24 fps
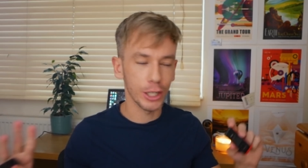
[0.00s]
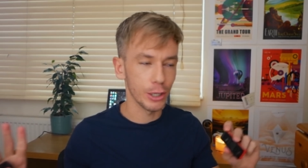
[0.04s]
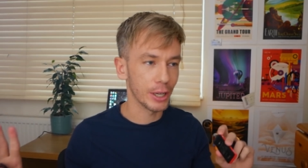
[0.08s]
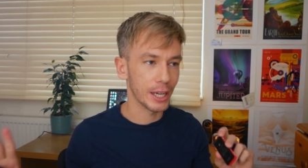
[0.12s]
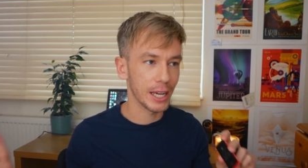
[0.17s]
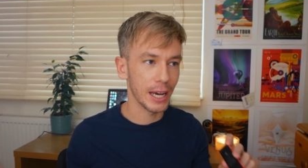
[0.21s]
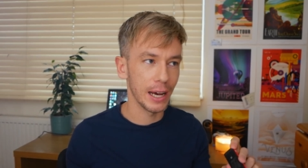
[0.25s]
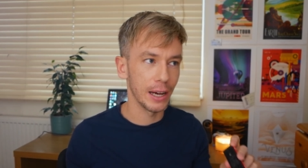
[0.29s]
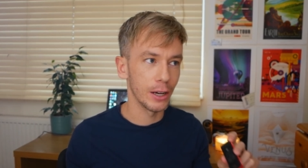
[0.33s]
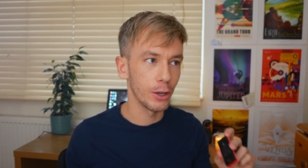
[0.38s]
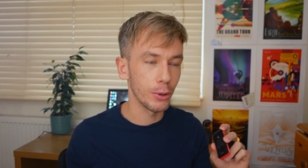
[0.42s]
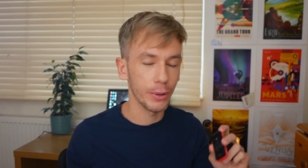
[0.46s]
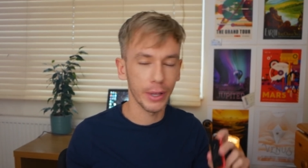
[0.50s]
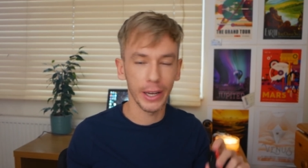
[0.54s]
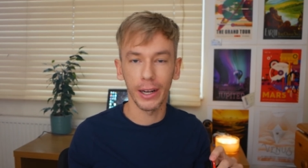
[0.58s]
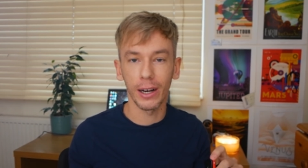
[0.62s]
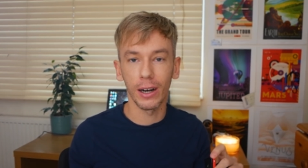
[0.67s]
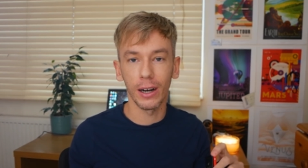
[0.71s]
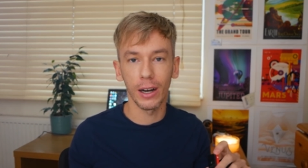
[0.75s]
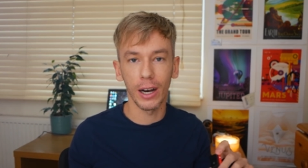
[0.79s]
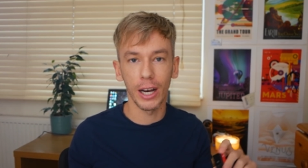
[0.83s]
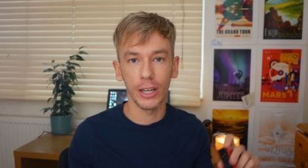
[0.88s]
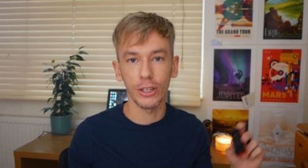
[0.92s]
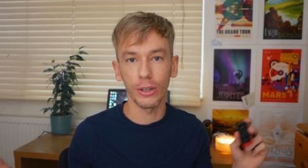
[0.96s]
don't care who they
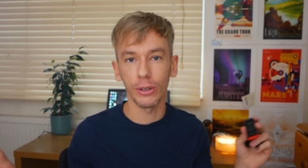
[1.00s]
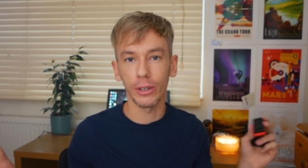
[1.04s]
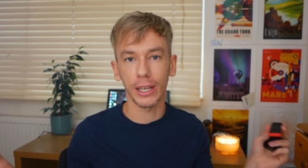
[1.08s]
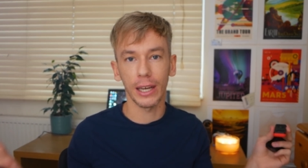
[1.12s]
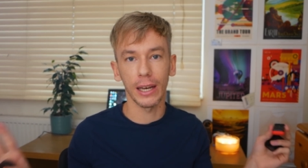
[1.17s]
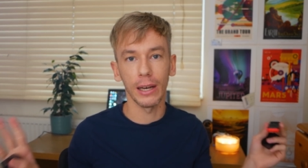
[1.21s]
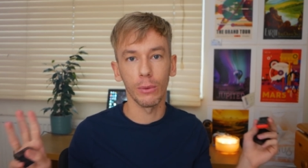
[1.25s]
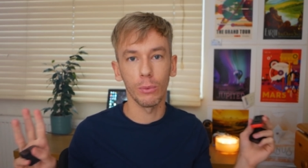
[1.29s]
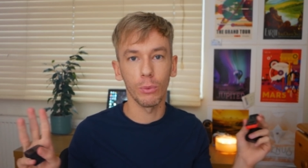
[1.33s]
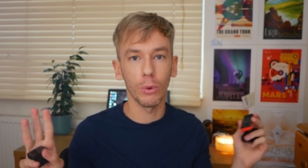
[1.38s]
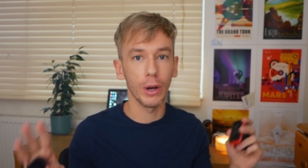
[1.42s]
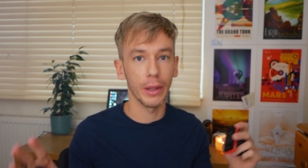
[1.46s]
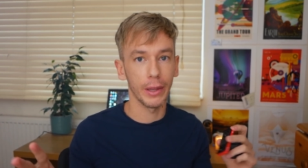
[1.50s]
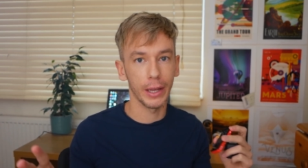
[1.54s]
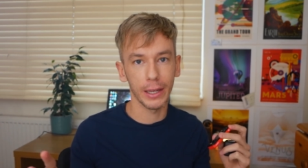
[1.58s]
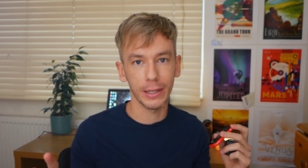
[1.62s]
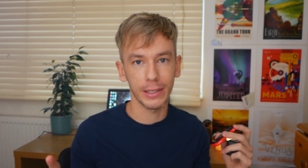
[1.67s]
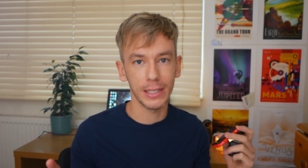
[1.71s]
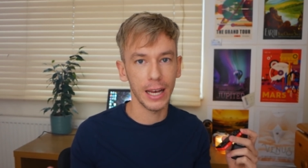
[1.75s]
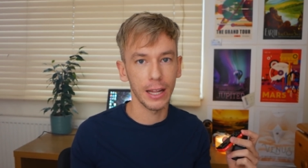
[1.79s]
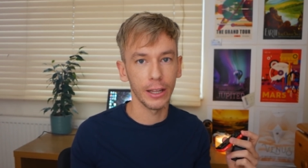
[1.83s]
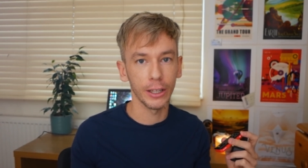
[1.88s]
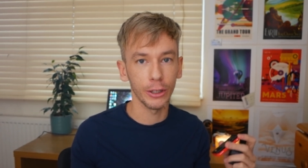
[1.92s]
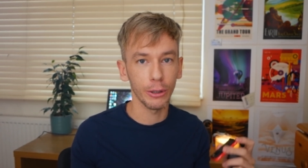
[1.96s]
are, I don't care what they're
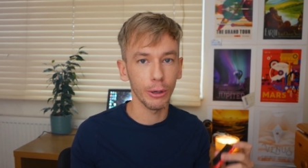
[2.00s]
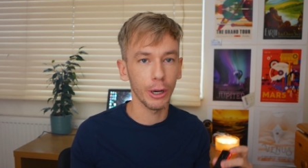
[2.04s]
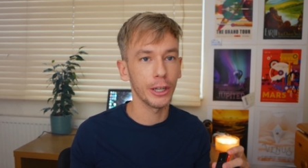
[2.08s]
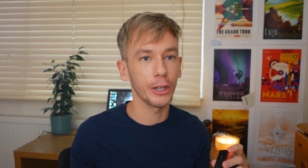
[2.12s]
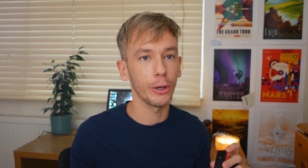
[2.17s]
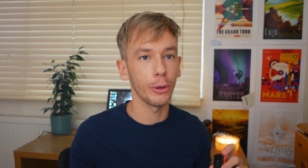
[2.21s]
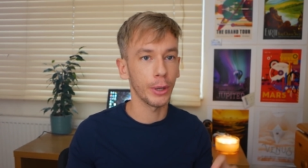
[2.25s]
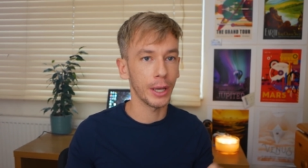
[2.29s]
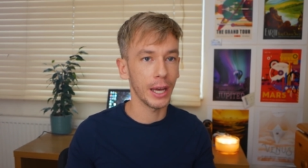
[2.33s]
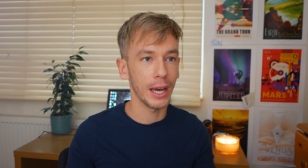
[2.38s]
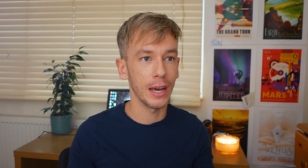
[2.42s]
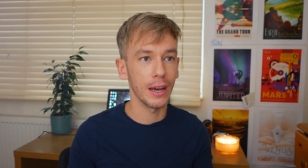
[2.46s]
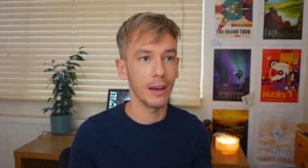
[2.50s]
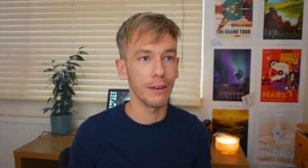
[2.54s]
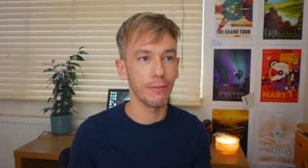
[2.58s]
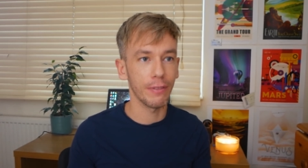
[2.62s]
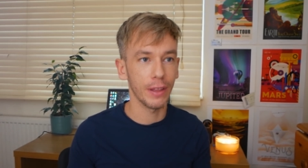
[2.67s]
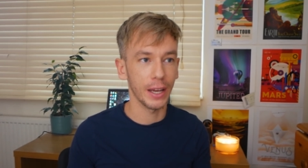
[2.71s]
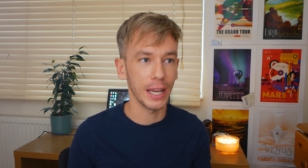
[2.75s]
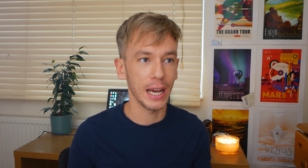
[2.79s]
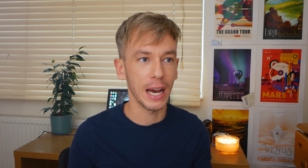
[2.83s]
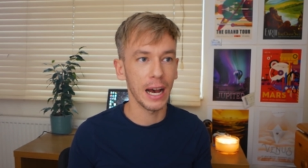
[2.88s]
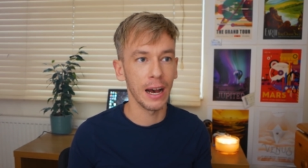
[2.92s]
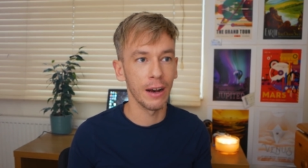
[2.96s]
telling you, I don't care if
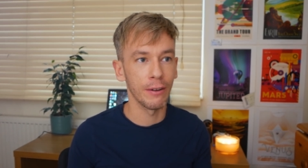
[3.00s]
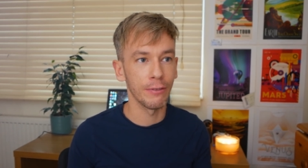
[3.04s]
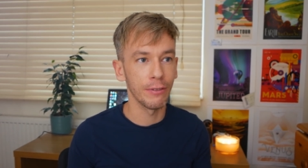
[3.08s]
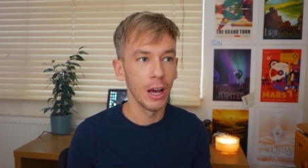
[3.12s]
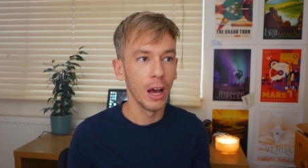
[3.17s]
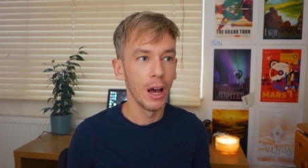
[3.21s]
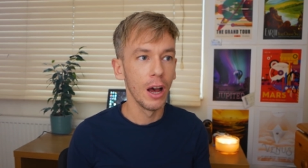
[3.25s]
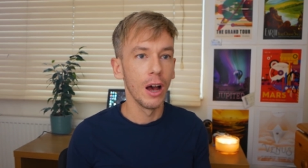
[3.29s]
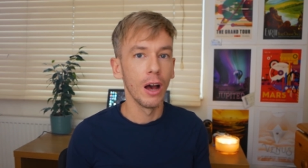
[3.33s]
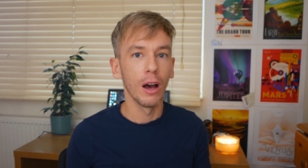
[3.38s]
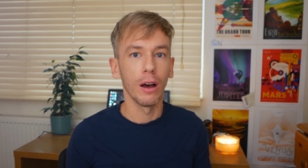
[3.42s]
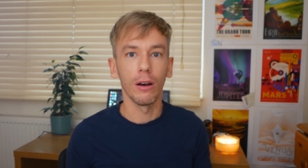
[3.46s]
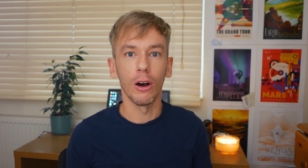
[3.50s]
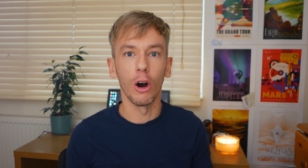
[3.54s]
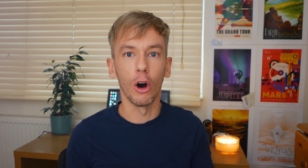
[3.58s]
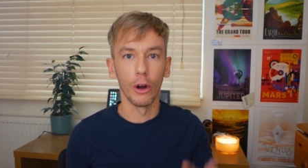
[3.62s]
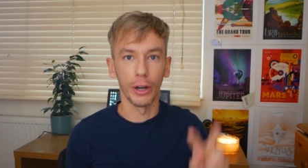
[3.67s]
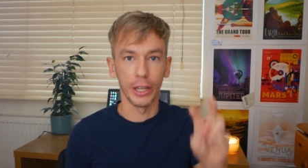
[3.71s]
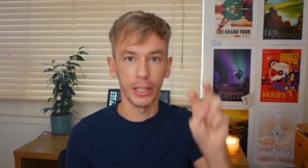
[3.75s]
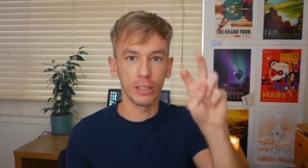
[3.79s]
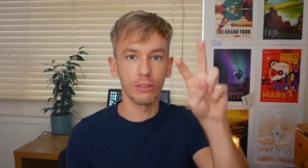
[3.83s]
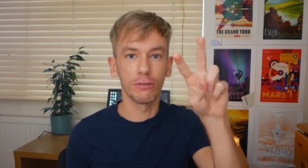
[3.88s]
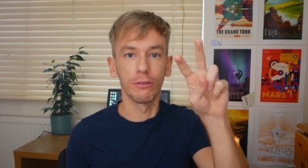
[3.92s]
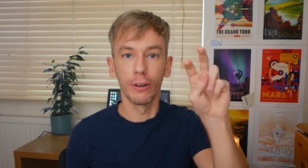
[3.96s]
they have
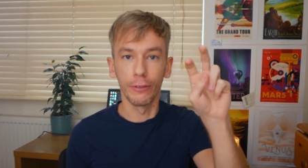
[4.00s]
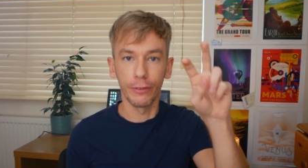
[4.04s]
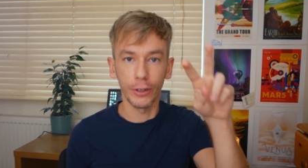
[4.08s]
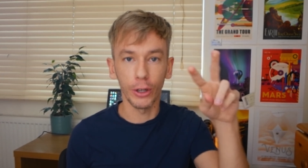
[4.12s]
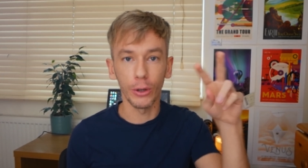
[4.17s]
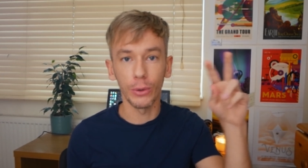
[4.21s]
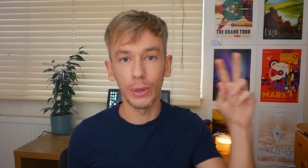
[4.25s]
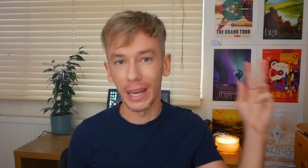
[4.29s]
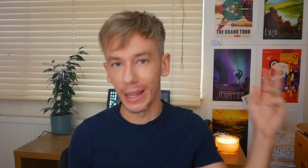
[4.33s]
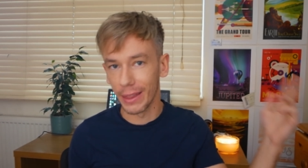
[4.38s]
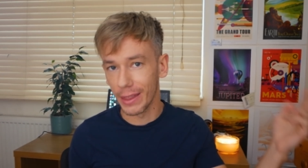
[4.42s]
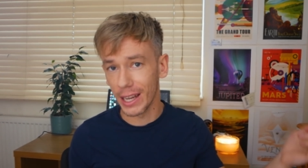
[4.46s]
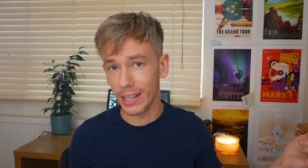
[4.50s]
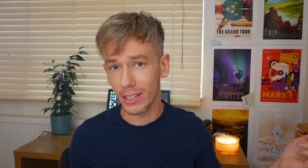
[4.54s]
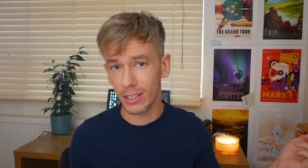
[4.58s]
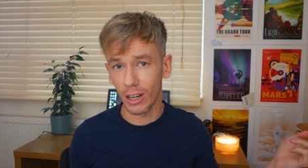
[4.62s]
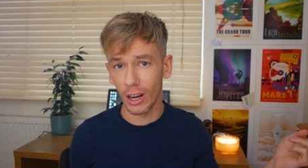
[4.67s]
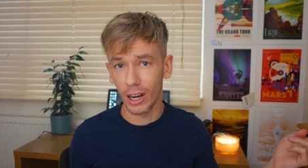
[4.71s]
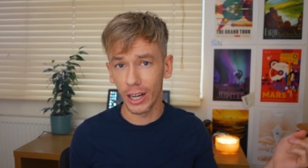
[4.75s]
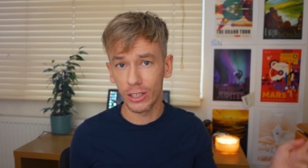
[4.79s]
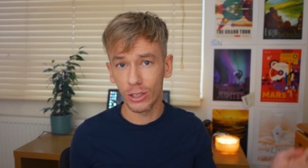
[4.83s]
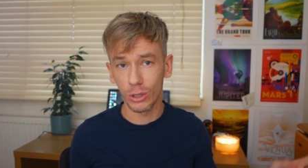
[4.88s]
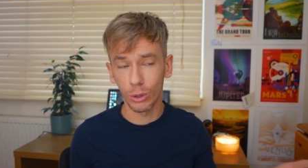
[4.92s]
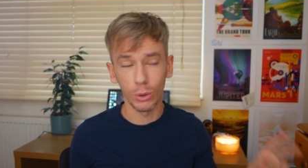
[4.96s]
honest review in their
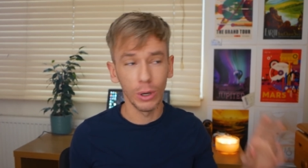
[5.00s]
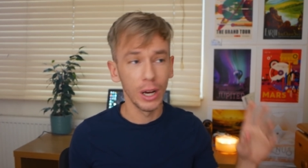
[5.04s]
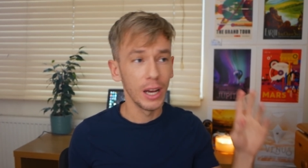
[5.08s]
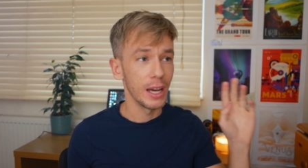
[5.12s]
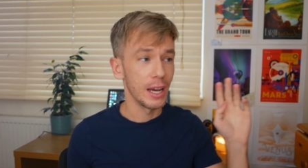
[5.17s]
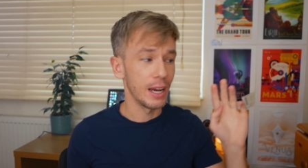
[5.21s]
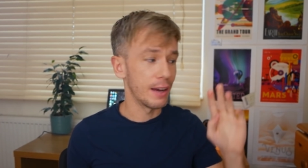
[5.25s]
title.